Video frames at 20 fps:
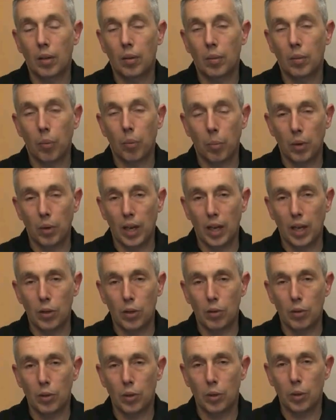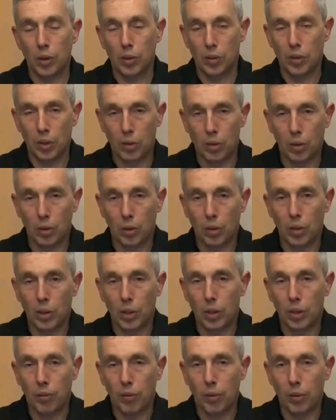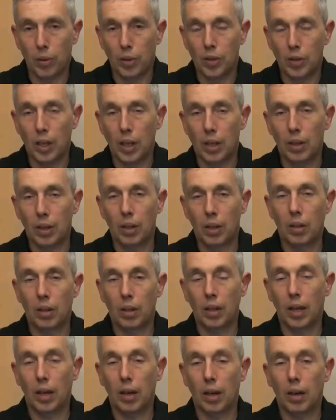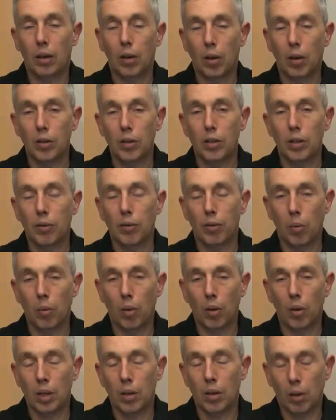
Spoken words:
The population of students is not only diverse in their country